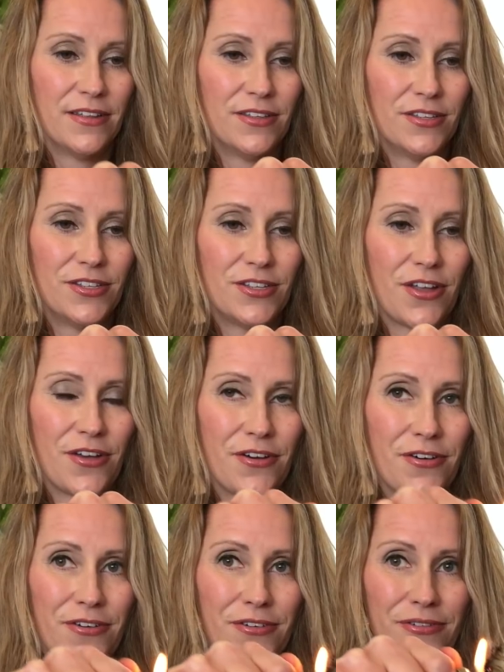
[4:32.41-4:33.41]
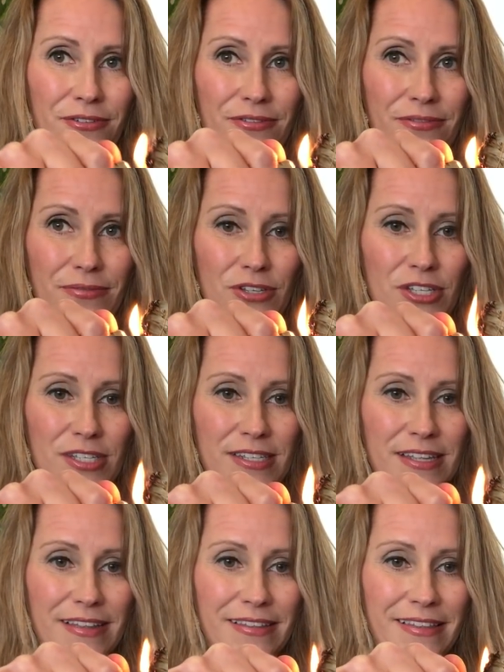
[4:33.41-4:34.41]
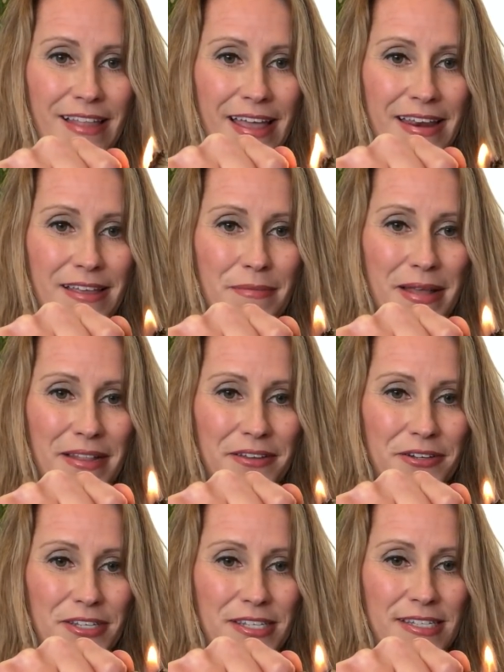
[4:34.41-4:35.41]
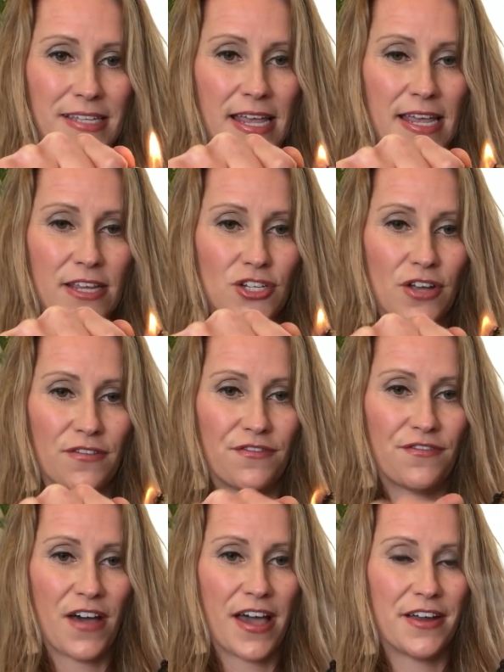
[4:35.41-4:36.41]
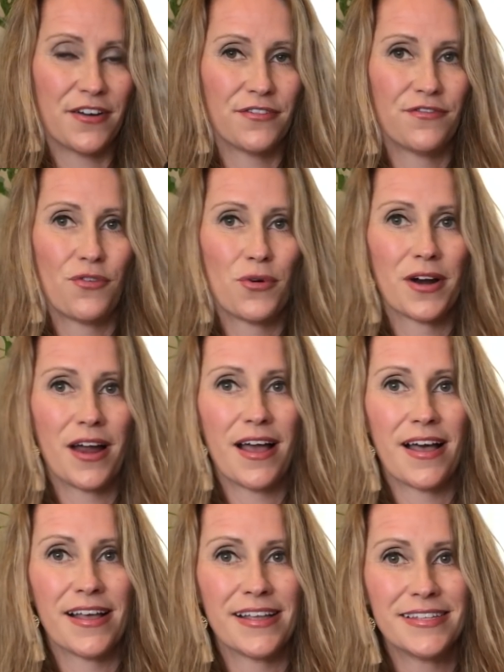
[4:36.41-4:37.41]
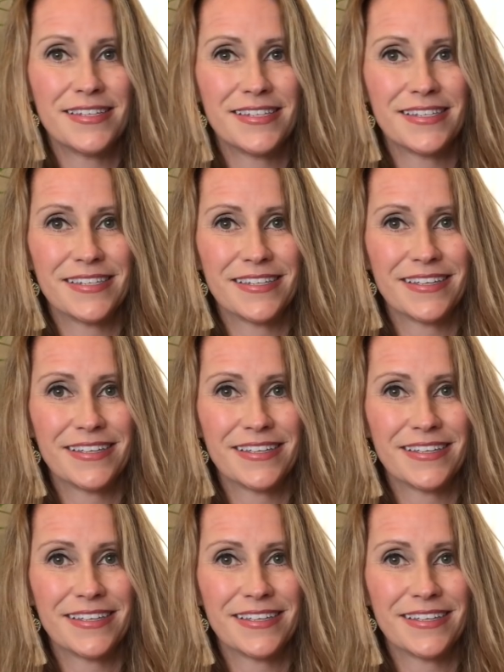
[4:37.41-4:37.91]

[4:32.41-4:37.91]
So just lighting my little sage on fire for us.